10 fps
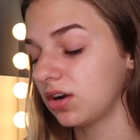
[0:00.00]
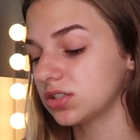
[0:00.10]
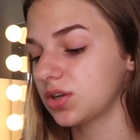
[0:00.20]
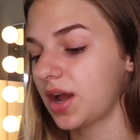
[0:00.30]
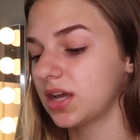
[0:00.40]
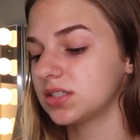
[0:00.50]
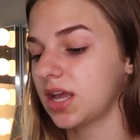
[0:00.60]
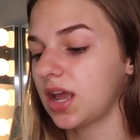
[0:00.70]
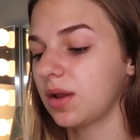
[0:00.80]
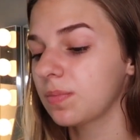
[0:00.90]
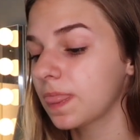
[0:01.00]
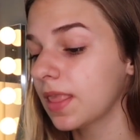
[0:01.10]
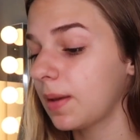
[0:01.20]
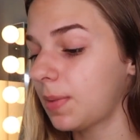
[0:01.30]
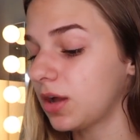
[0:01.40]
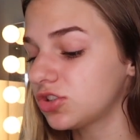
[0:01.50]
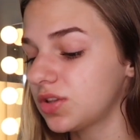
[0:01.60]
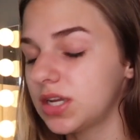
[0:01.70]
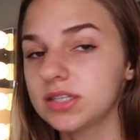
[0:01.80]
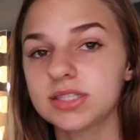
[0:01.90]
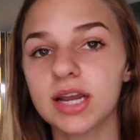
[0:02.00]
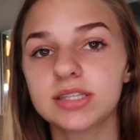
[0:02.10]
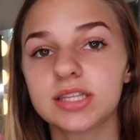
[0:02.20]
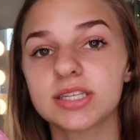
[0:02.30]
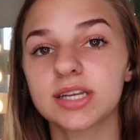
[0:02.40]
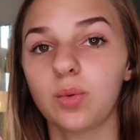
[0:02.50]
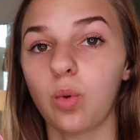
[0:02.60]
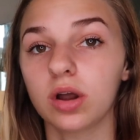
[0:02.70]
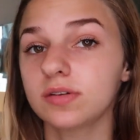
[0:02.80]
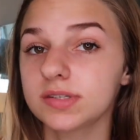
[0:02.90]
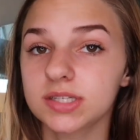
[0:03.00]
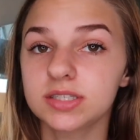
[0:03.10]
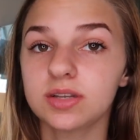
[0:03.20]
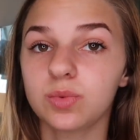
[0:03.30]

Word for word: It also has a pouch on the inside that's like water resistant,